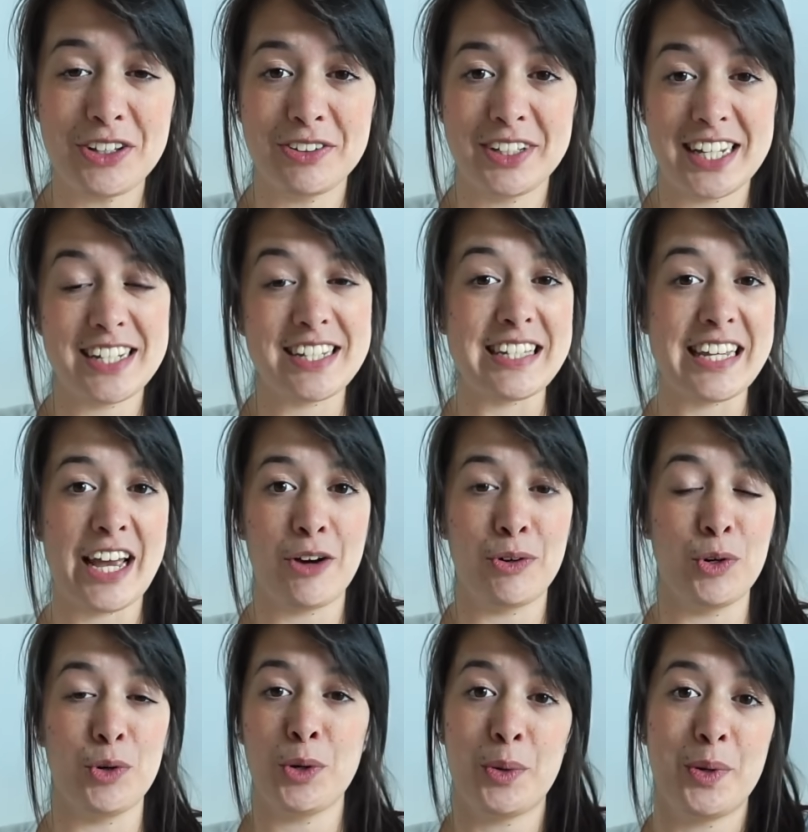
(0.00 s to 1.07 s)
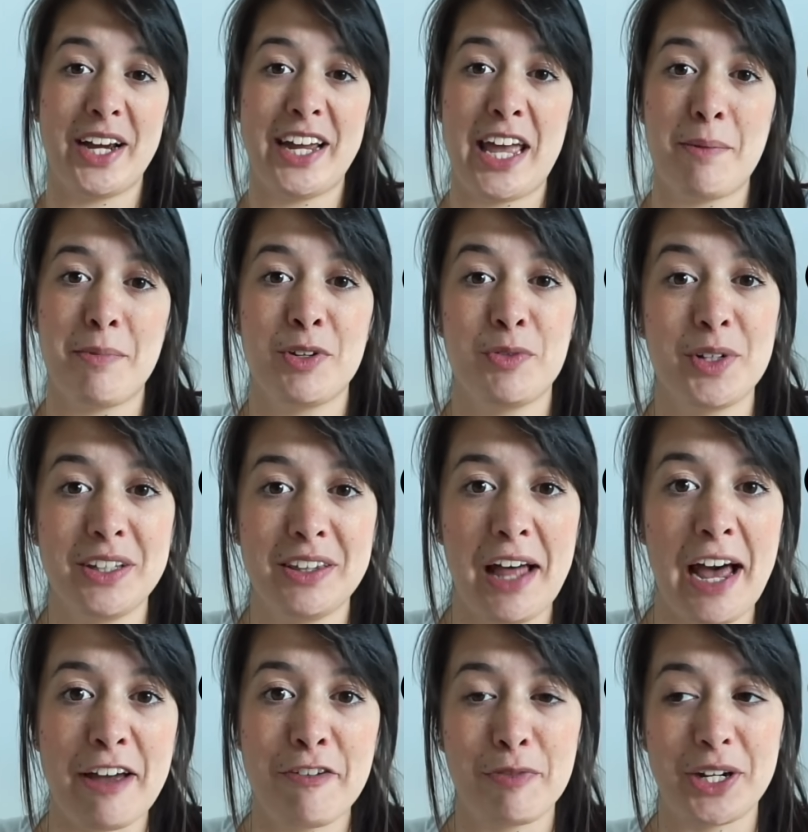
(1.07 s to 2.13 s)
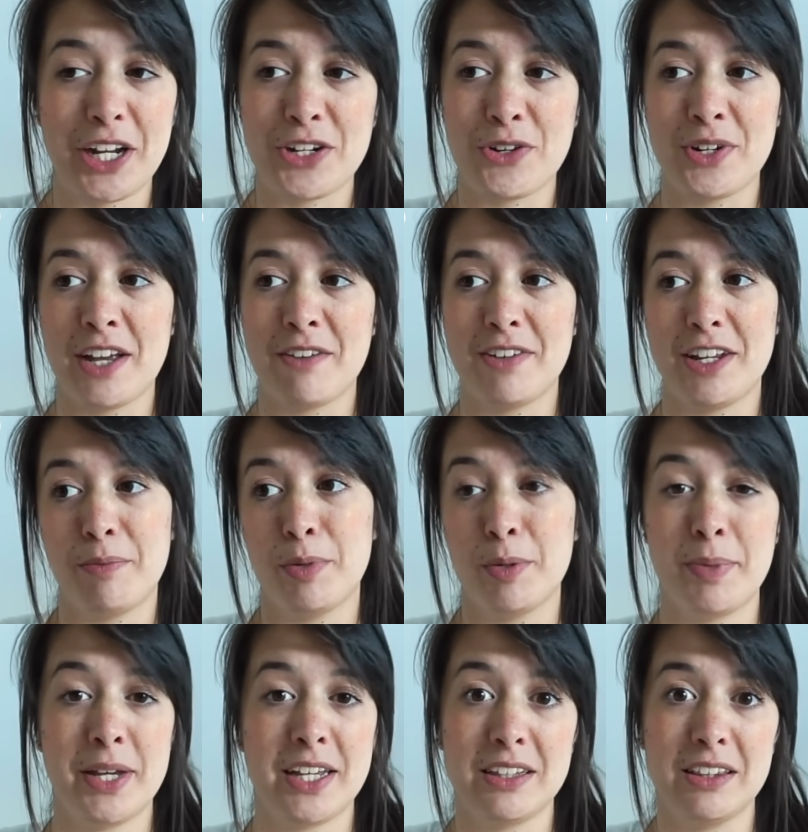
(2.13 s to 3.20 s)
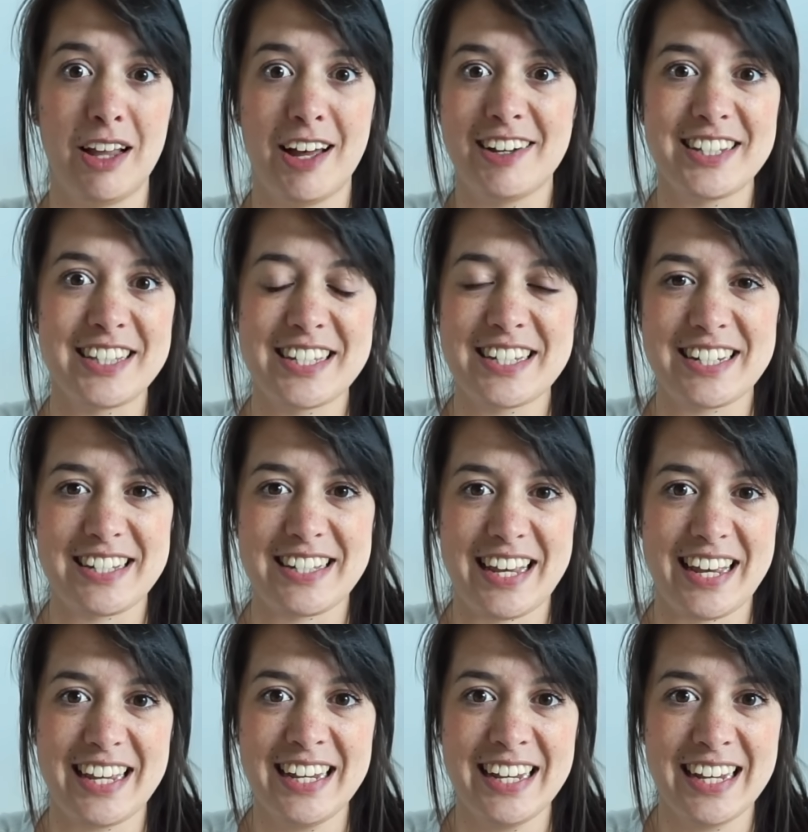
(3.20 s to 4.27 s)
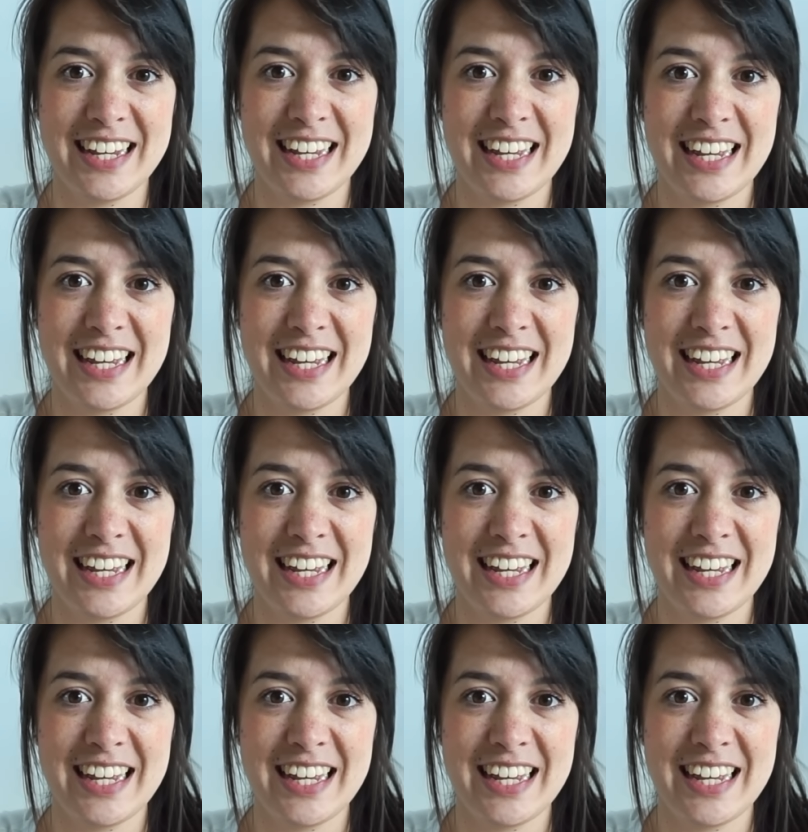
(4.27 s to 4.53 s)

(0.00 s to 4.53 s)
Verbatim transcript: You'll get to see how awkward I am in real life when I don't have any prepared lines to say.